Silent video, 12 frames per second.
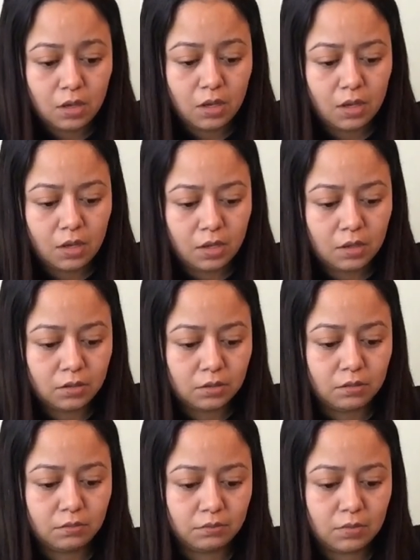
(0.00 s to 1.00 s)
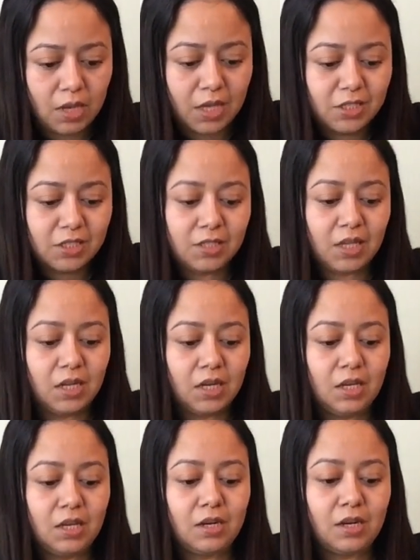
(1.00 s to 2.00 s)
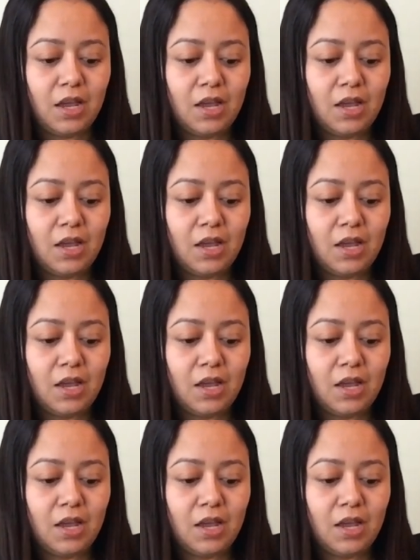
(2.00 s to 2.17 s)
and I just stayed in.